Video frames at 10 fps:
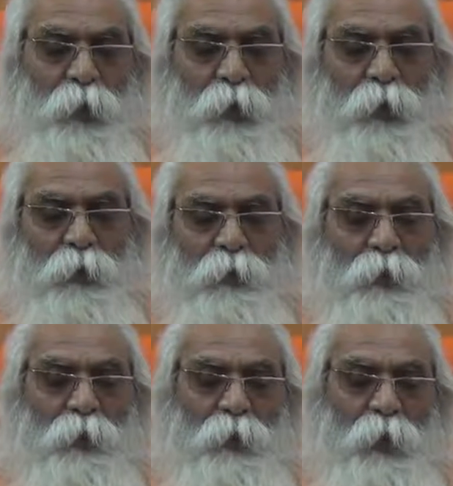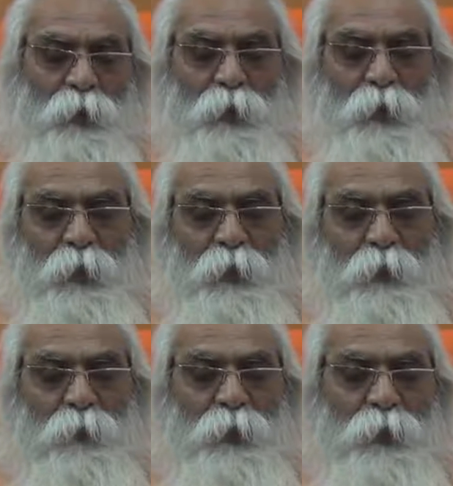and
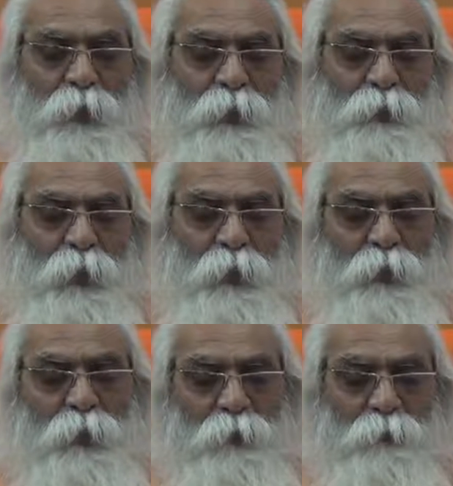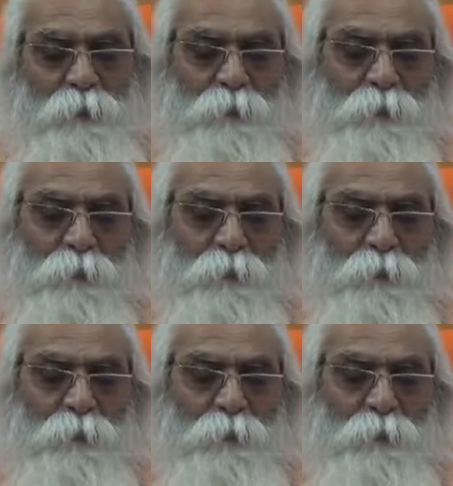randomly in the dream